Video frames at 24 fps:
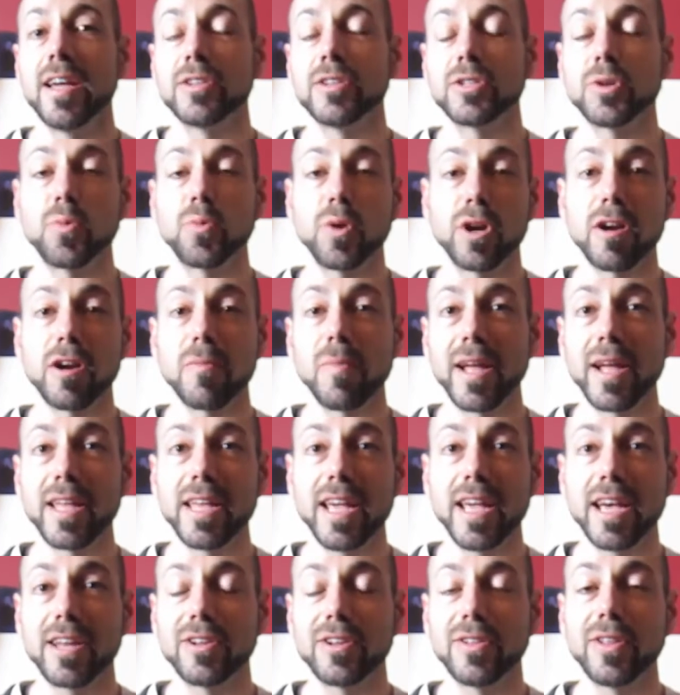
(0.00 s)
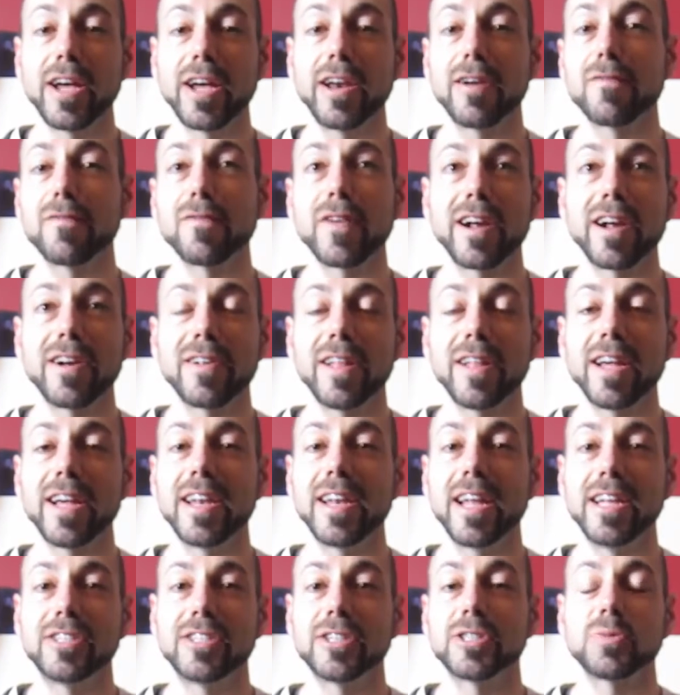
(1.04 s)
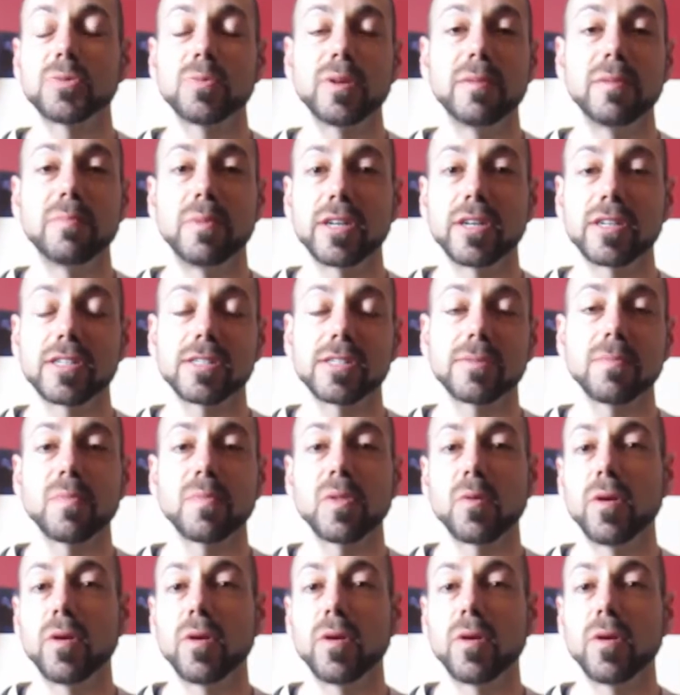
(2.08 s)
to work by candlelight or firelight, and just read books.